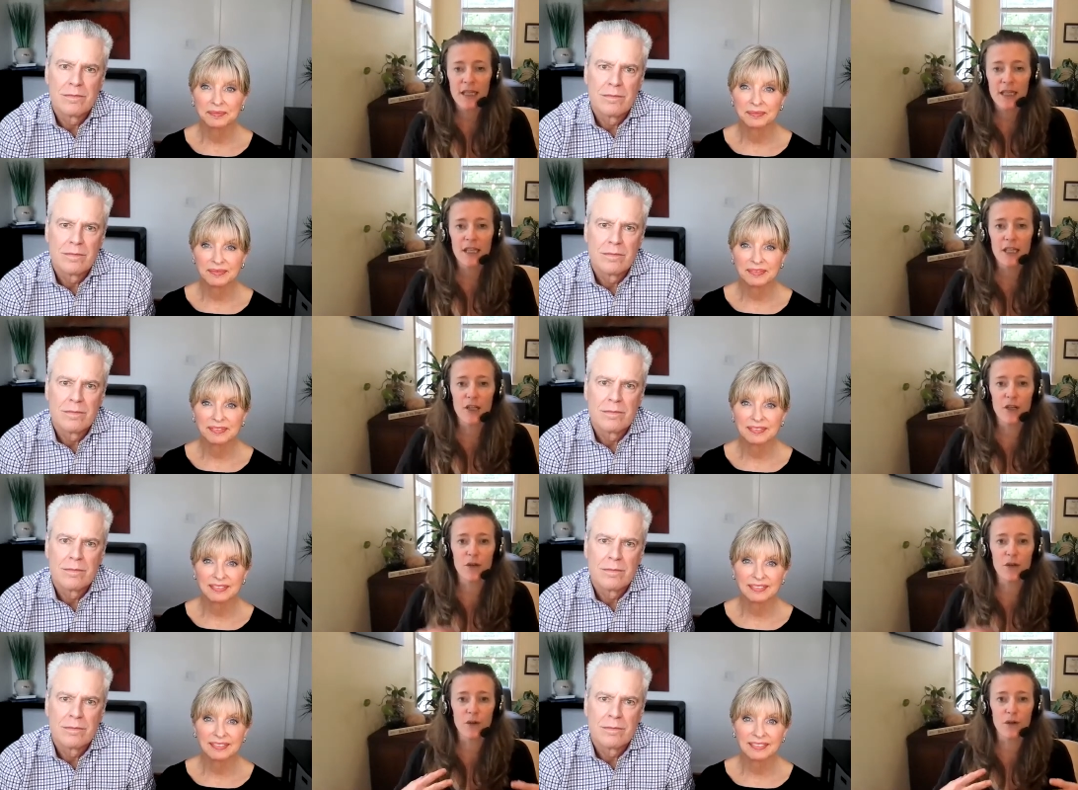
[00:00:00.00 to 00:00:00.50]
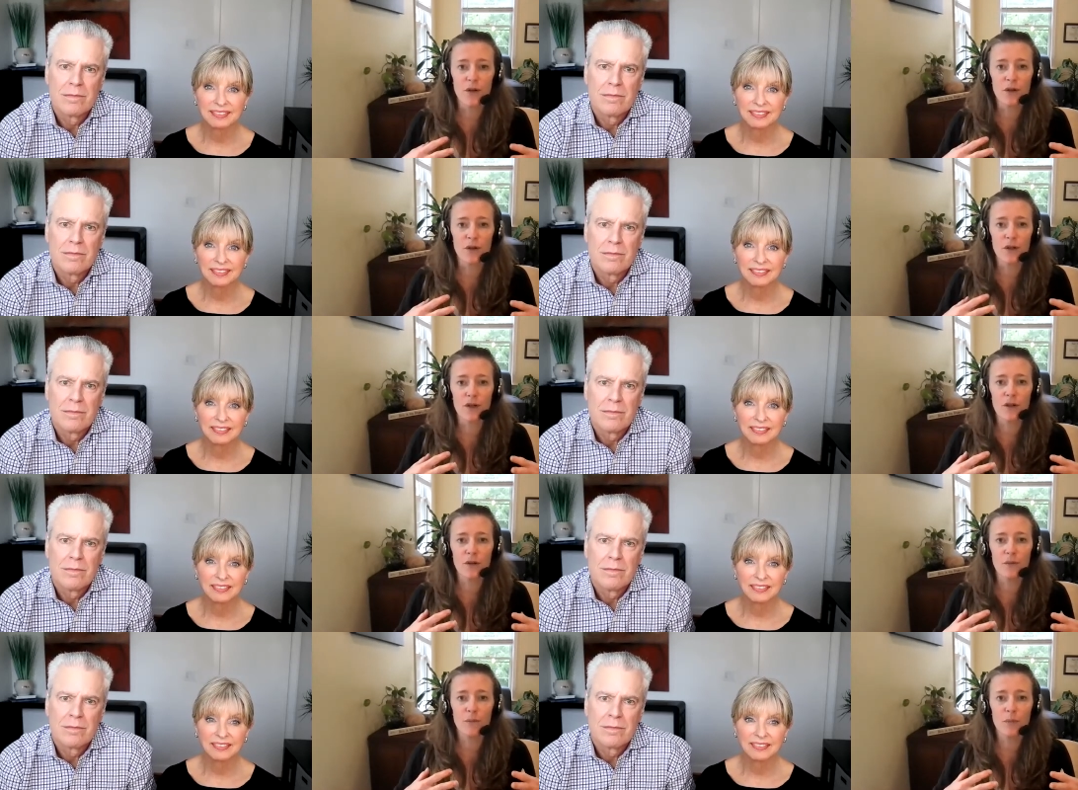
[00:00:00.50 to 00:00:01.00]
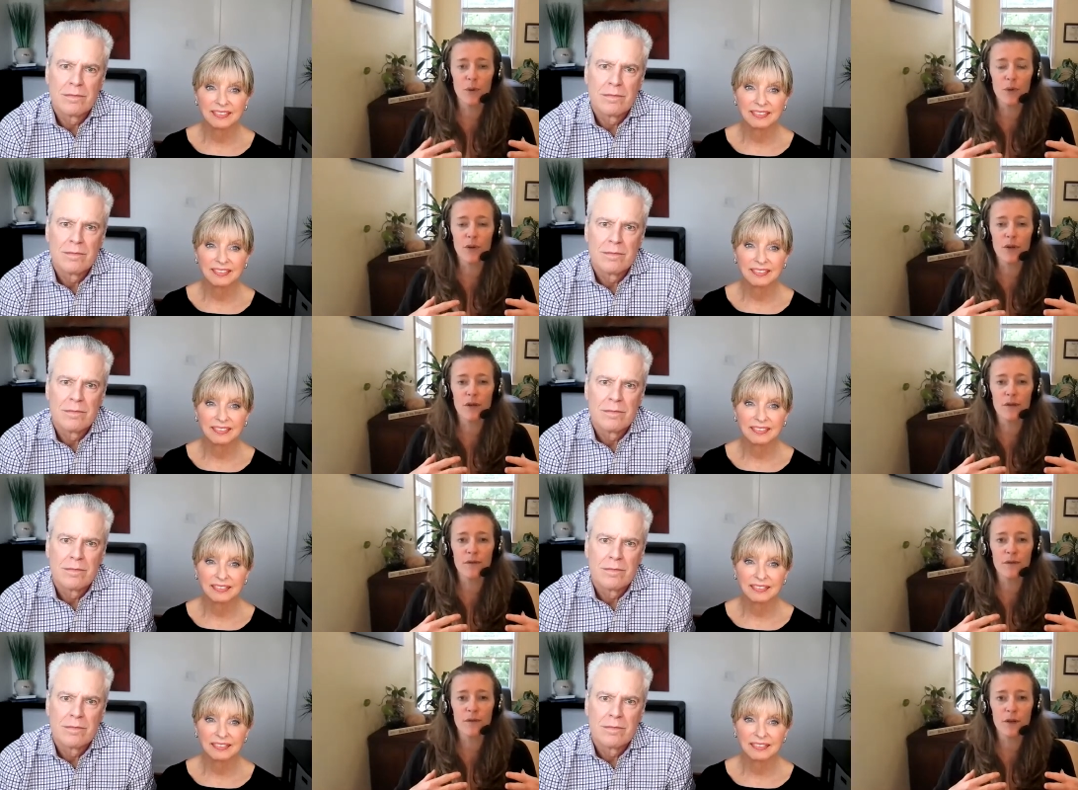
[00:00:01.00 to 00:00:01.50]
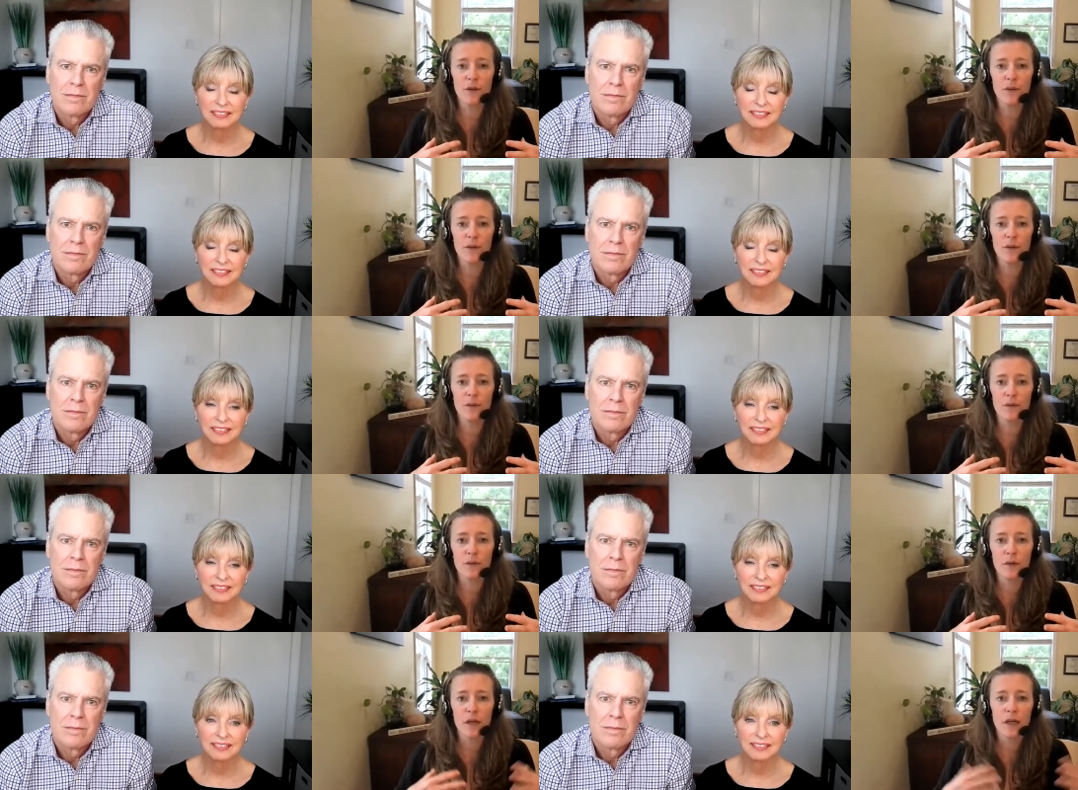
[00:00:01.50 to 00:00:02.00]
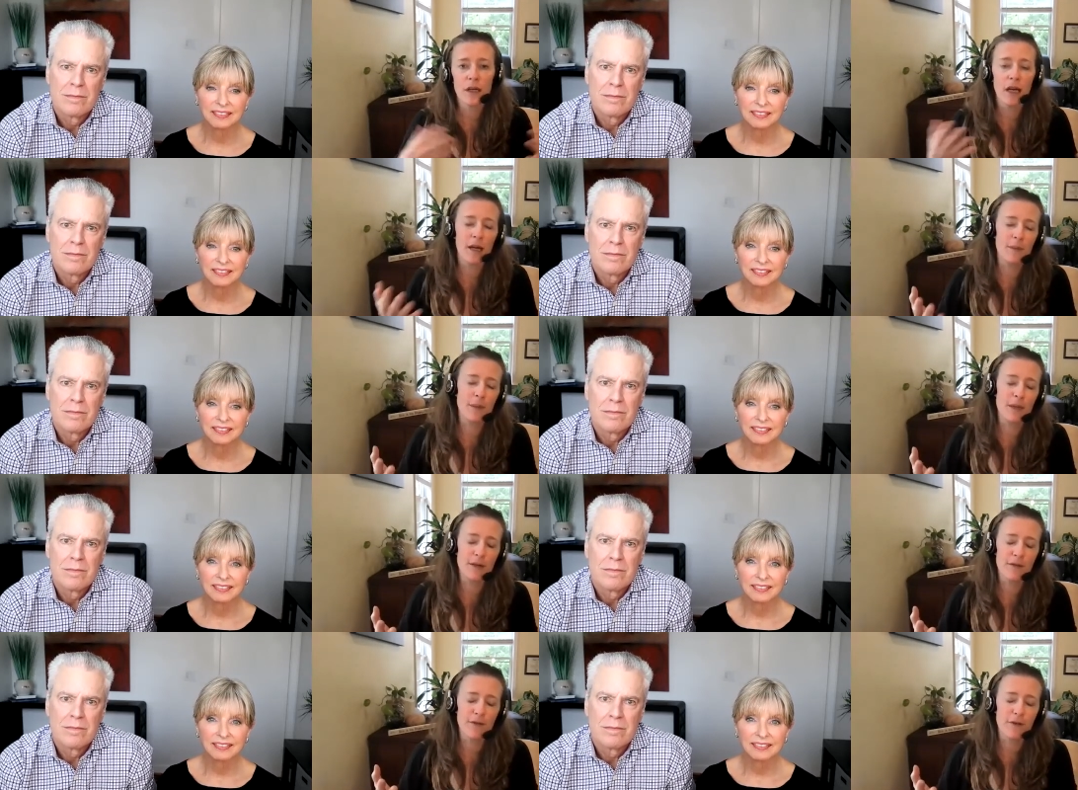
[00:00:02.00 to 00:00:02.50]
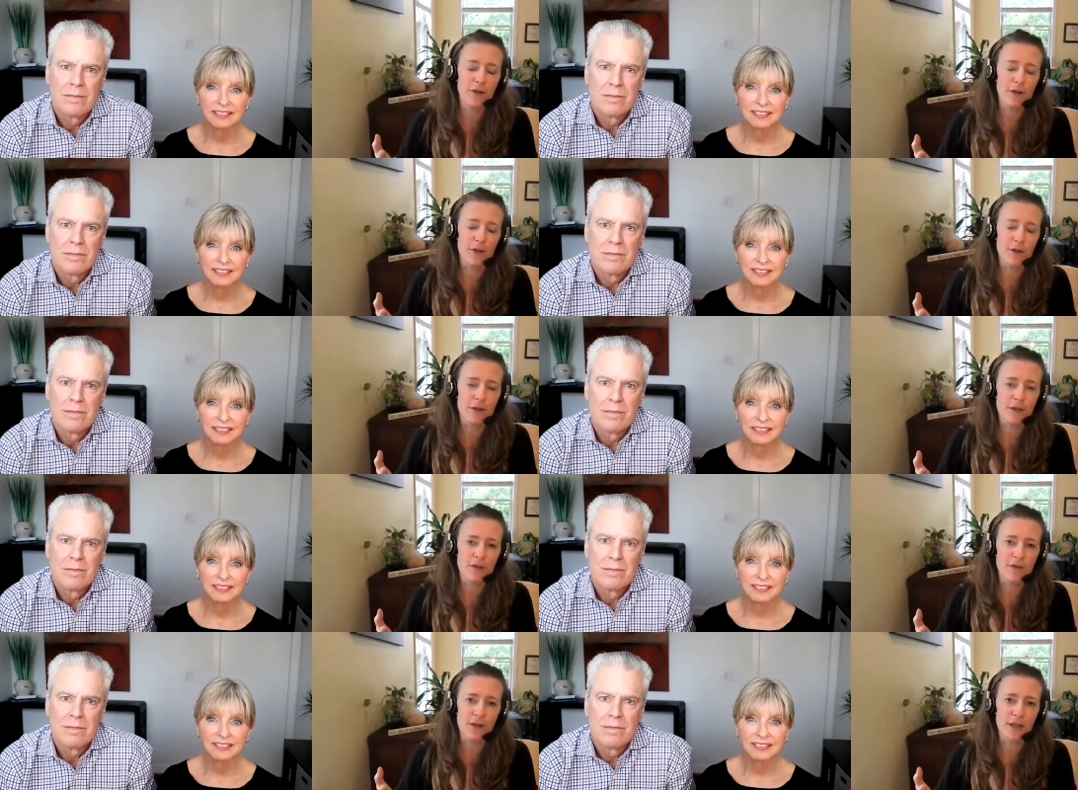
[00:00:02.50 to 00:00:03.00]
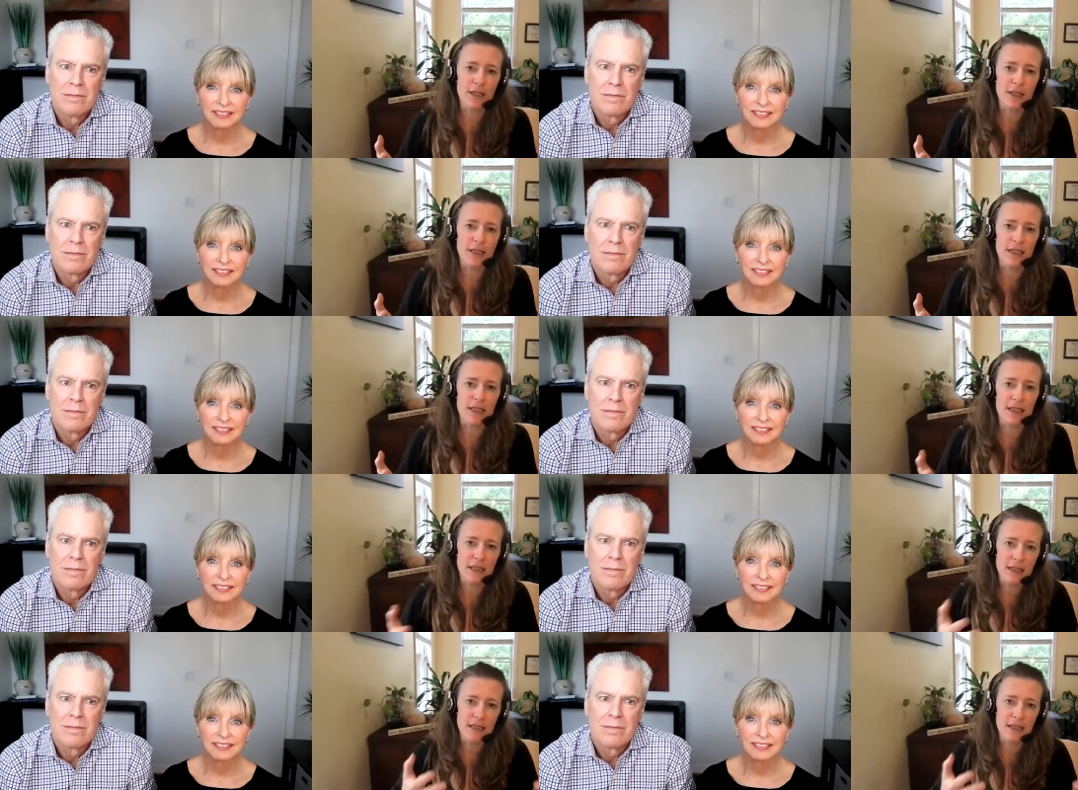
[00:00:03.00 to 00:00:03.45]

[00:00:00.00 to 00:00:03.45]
Speaker 1: you're both of you, I mean, for those of us,